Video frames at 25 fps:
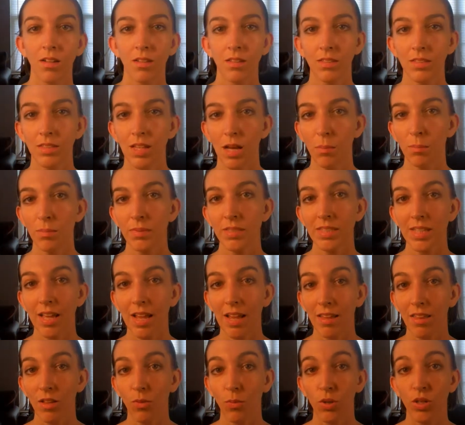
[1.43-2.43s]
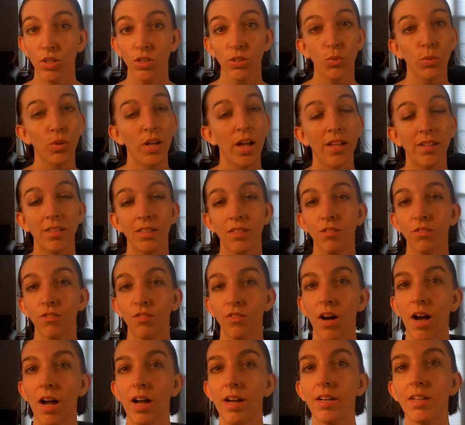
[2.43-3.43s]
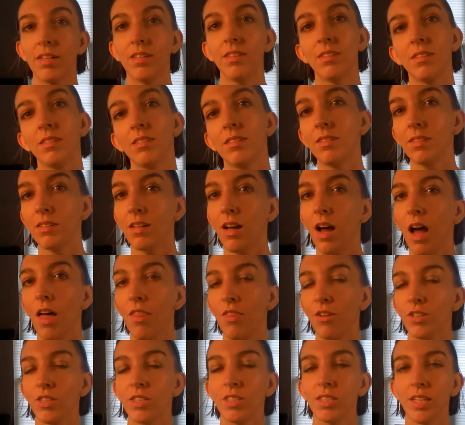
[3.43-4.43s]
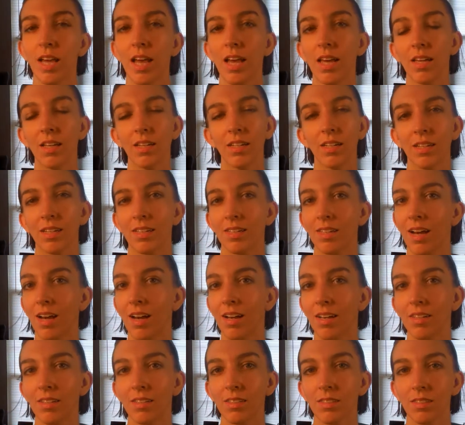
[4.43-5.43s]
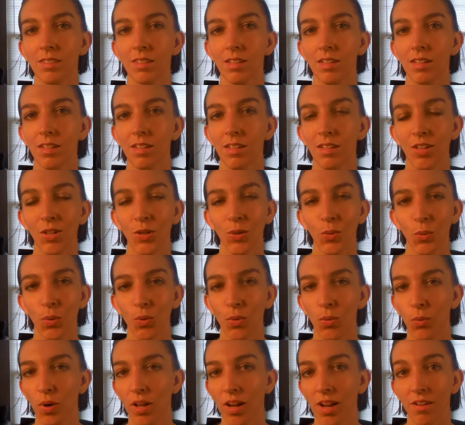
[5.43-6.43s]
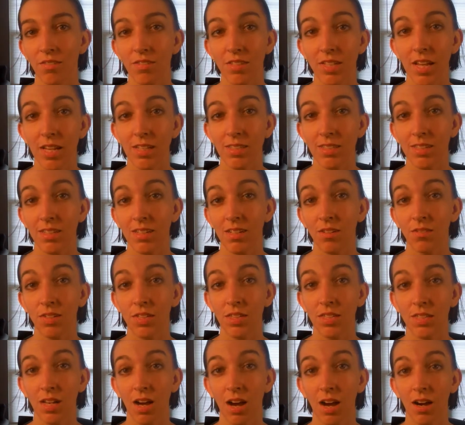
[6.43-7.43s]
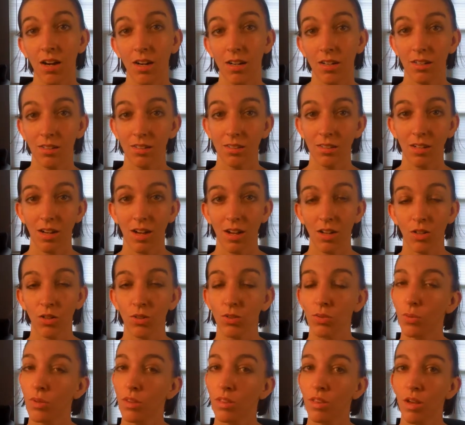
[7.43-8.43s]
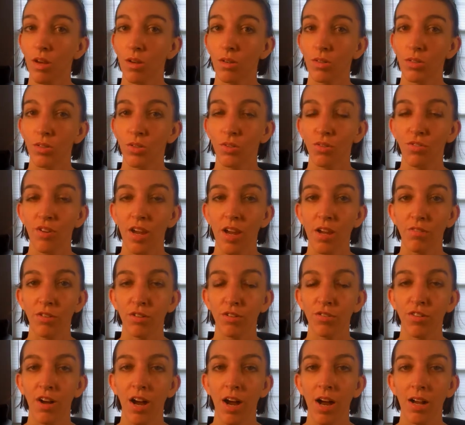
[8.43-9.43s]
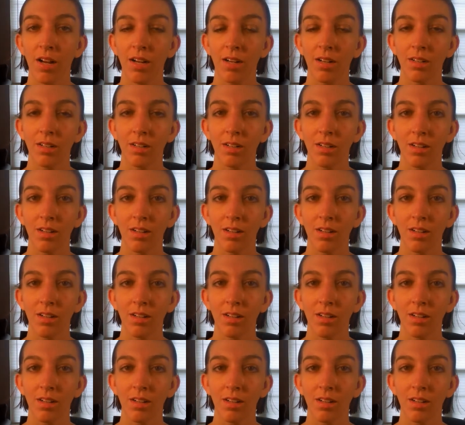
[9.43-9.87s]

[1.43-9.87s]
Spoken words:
Some say the world will end in fire, others say in ice. With what I've tasted of desire, I hold with those who favor fire.